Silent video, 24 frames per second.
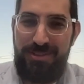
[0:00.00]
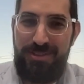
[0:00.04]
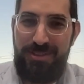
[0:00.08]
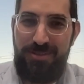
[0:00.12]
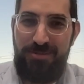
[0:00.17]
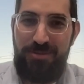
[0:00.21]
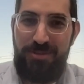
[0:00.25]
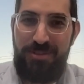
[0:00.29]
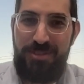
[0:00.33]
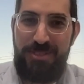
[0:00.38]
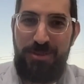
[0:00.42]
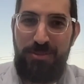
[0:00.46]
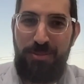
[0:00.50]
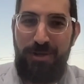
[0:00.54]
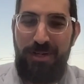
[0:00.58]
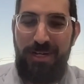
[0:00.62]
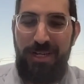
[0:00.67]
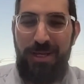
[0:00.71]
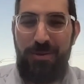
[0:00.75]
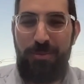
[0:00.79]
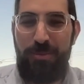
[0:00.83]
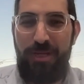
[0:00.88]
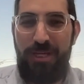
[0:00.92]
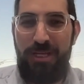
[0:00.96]
If you see my
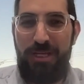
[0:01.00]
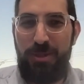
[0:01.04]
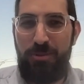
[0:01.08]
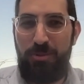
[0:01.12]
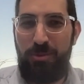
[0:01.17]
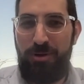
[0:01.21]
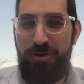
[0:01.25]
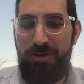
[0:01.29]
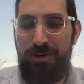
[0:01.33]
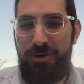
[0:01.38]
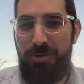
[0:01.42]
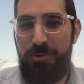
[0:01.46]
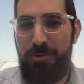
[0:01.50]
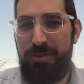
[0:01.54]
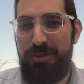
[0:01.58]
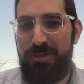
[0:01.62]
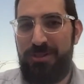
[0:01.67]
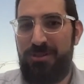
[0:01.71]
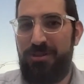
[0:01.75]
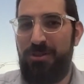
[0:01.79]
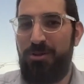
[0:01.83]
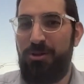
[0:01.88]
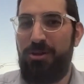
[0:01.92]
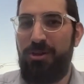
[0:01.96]
name, Eden Markowitz,
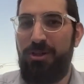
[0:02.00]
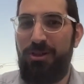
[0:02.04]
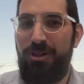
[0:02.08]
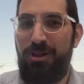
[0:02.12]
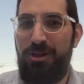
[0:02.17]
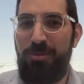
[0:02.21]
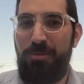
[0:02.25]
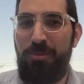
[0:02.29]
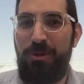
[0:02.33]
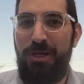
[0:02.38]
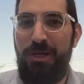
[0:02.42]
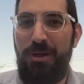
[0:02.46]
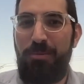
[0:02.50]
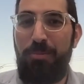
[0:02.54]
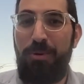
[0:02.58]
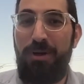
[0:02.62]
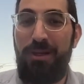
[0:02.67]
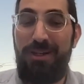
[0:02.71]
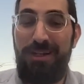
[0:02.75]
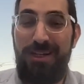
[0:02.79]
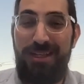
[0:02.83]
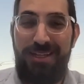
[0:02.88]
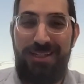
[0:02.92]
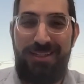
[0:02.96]
you can look me up on
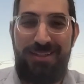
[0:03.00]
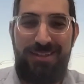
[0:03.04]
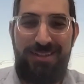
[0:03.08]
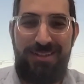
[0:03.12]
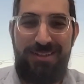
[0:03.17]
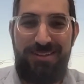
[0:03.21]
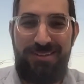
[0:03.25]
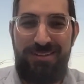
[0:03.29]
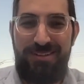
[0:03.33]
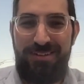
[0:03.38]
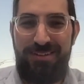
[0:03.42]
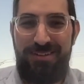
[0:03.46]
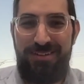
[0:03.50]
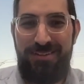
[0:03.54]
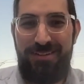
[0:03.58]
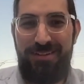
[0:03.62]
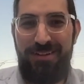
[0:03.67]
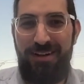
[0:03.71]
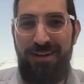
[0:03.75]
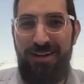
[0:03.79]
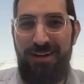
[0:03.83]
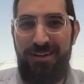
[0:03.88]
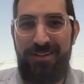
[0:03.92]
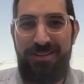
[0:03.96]
LinkedIn
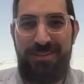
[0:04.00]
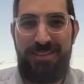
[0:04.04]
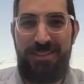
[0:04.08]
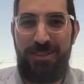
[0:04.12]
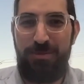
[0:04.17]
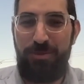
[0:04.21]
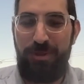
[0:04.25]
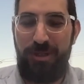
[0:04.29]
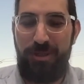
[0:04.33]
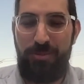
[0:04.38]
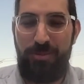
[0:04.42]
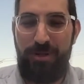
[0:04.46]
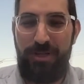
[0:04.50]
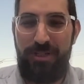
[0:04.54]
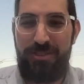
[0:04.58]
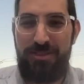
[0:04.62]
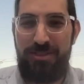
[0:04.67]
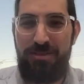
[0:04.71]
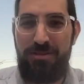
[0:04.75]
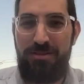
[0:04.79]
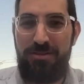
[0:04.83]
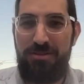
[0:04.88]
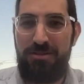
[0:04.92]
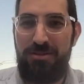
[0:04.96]
and send me a
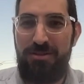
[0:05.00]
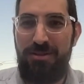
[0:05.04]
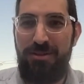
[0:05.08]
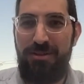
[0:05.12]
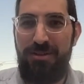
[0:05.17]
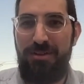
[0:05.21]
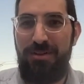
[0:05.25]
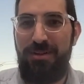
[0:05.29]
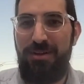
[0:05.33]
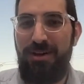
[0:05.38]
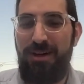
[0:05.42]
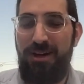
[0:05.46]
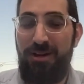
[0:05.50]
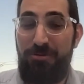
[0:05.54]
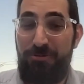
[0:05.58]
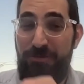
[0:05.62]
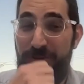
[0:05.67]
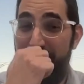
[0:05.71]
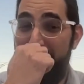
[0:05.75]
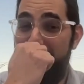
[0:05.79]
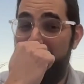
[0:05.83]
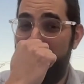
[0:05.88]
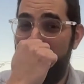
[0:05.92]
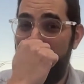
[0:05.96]
message.
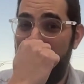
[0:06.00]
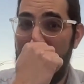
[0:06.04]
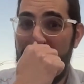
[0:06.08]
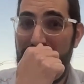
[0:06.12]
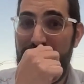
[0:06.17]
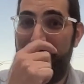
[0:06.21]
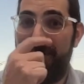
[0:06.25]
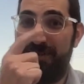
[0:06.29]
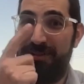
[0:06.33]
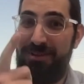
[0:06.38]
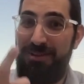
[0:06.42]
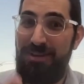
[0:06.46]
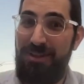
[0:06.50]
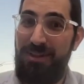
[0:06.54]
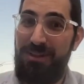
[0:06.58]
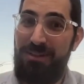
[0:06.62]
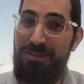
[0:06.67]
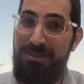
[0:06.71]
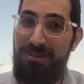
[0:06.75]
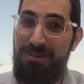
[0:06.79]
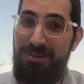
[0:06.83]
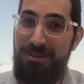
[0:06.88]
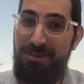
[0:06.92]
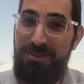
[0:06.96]
Facebook,
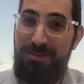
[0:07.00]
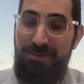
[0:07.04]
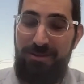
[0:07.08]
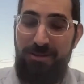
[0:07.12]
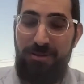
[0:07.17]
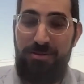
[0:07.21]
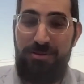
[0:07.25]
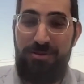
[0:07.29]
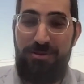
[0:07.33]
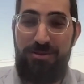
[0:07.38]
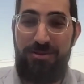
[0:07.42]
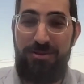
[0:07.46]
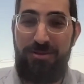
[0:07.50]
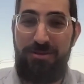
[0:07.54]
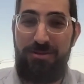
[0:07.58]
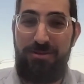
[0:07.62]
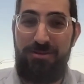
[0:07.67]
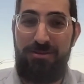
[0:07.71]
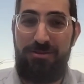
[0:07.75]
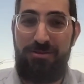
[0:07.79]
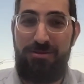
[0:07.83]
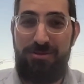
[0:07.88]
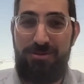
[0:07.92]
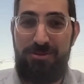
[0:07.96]
LinkedIn, those are
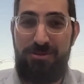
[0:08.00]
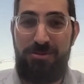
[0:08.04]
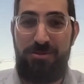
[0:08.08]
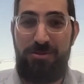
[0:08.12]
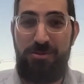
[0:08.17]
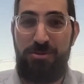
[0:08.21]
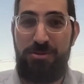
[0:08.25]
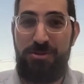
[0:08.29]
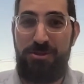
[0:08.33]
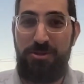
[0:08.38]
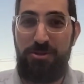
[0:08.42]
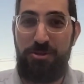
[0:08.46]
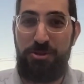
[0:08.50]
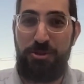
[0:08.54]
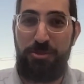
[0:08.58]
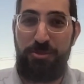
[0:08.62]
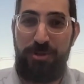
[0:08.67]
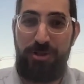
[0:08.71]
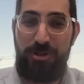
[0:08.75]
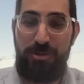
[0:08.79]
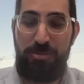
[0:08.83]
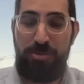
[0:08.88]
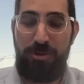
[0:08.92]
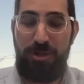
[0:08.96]
two social
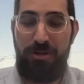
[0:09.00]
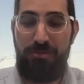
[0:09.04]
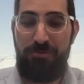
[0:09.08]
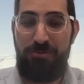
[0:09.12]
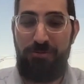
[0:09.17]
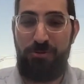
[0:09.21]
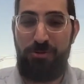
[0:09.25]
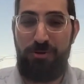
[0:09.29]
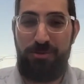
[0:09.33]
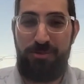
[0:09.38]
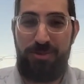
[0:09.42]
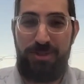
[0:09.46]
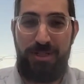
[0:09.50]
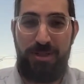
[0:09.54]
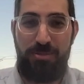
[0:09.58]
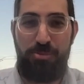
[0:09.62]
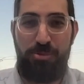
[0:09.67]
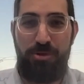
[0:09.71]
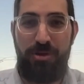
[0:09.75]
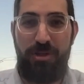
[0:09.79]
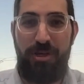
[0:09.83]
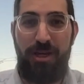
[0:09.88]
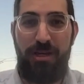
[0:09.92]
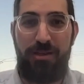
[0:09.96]
media platforms that I'm
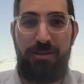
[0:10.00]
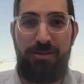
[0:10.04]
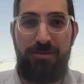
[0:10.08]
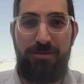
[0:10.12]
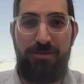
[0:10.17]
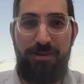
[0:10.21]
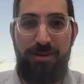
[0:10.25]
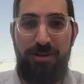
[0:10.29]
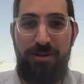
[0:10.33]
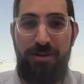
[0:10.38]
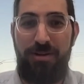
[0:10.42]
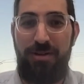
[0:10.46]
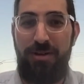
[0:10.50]
pretty active on.